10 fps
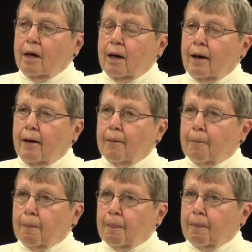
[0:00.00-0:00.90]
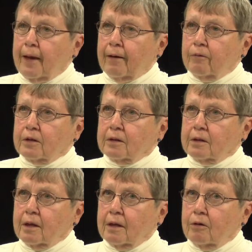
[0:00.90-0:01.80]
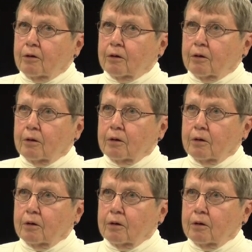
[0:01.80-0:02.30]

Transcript: Um, that was under,